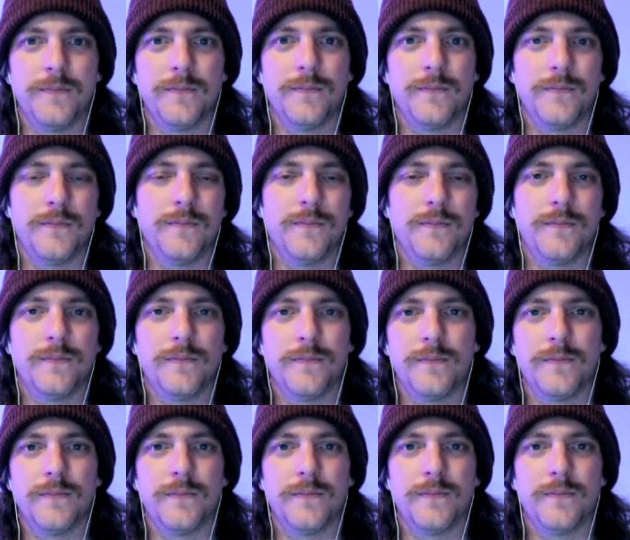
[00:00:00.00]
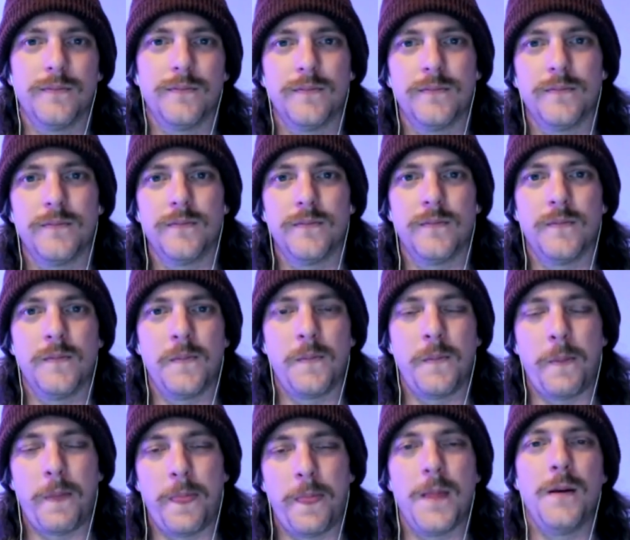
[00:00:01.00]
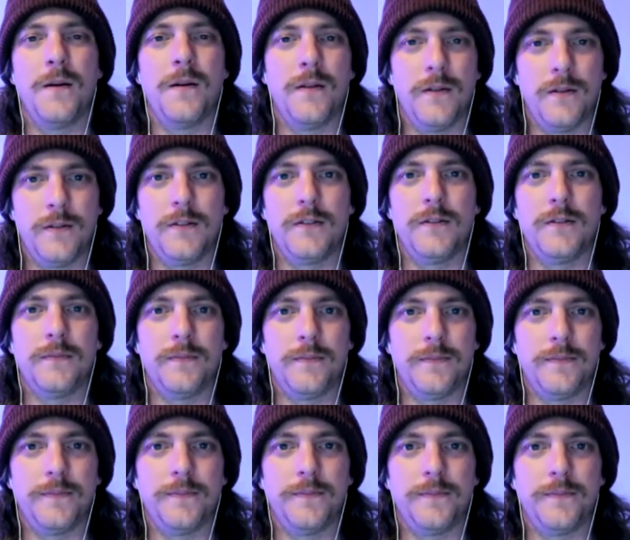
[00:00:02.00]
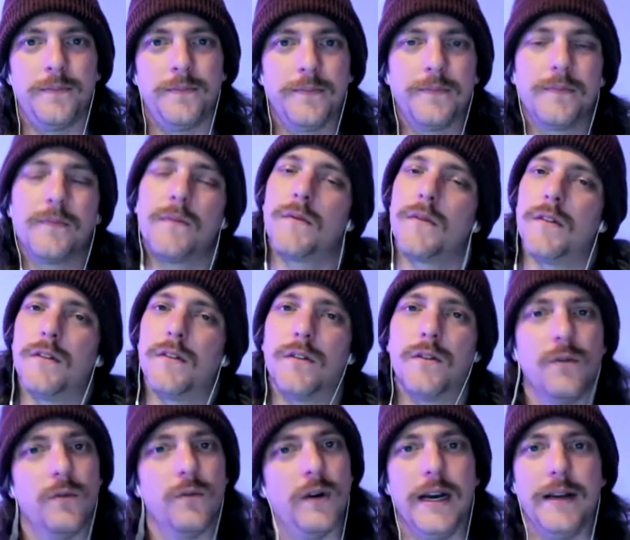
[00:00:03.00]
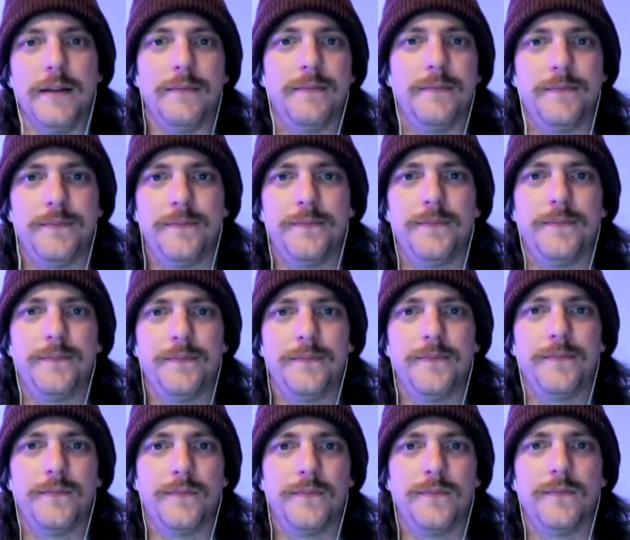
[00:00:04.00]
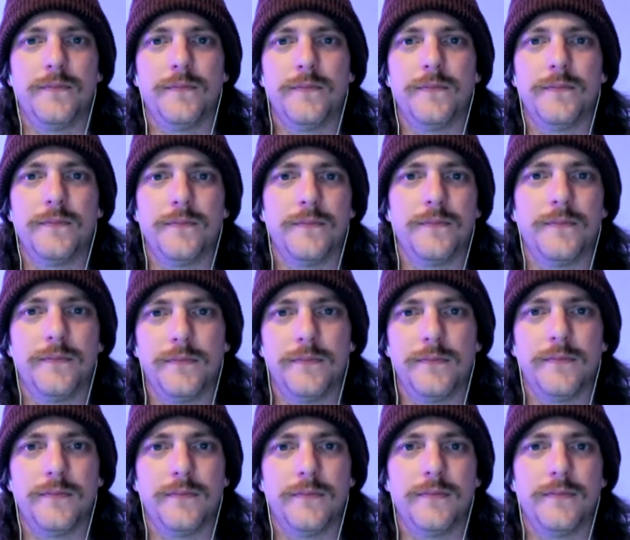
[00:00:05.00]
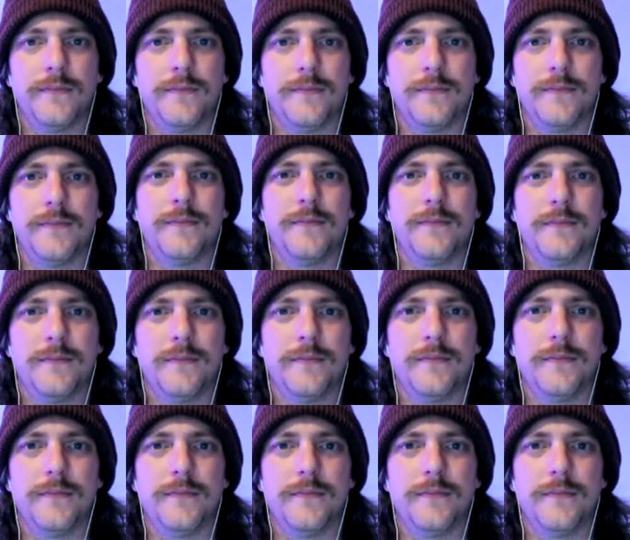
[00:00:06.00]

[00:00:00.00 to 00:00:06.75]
The person shown says nothing.